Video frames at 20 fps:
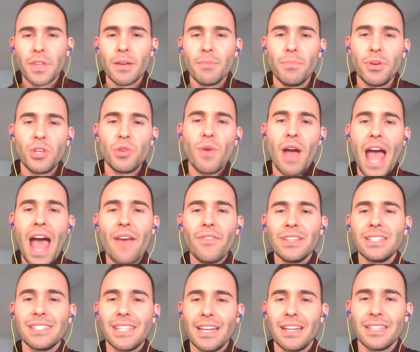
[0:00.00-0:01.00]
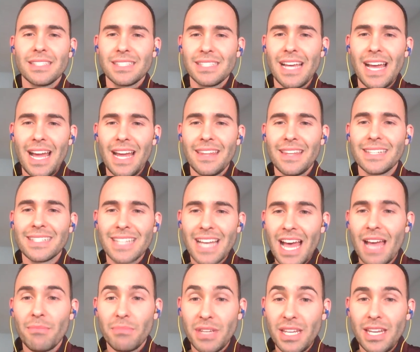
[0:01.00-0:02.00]
but you haven't set aside the
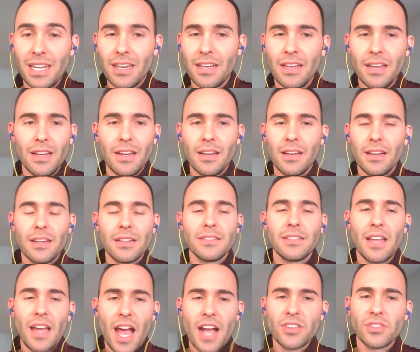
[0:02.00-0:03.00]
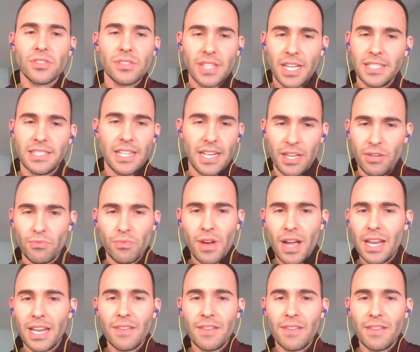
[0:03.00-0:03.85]
time needed to exercise and eat right.